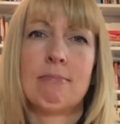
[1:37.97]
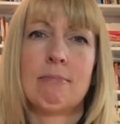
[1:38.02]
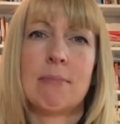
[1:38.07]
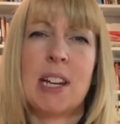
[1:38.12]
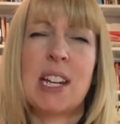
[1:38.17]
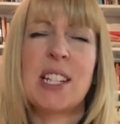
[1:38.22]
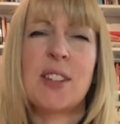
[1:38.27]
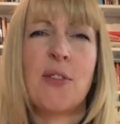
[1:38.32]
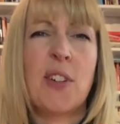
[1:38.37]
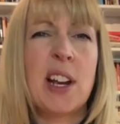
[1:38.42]

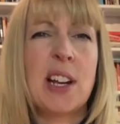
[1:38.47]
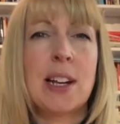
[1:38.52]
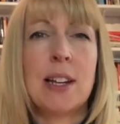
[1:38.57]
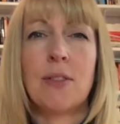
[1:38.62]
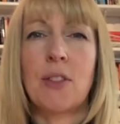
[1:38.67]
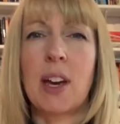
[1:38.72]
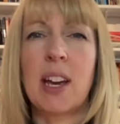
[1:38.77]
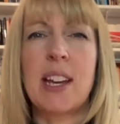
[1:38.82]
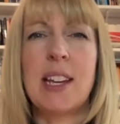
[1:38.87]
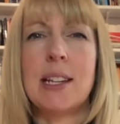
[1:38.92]
He's feeling
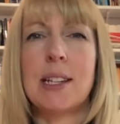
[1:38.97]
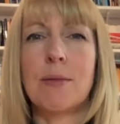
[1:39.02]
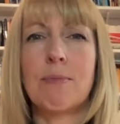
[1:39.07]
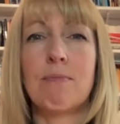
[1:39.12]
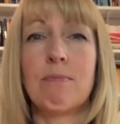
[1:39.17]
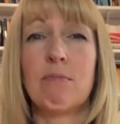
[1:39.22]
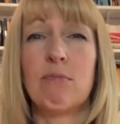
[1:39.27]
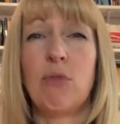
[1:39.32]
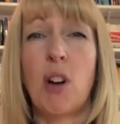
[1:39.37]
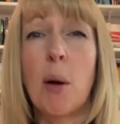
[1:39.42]
that he's
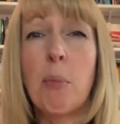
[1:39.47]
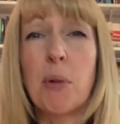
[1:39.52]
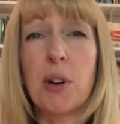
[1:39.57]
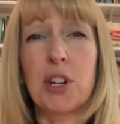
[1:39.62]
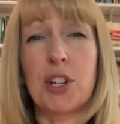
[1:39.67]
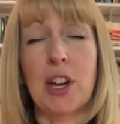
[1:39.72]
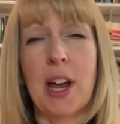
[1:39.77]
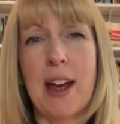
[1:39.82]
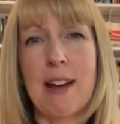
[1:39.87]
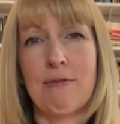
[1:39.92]

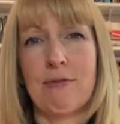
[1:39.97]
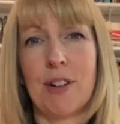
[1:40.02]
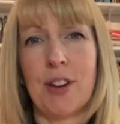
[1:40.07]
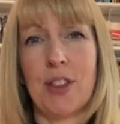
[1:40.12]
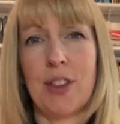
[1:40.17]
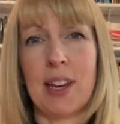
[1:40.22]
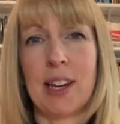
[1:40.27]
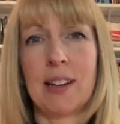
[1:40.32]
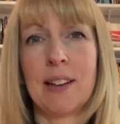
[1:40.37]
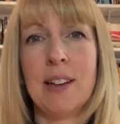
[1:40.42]
rubbish at
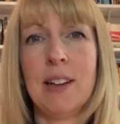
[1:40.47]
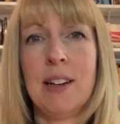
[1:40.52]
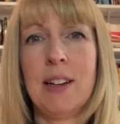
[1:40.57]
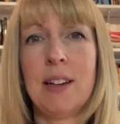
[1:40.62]
everything,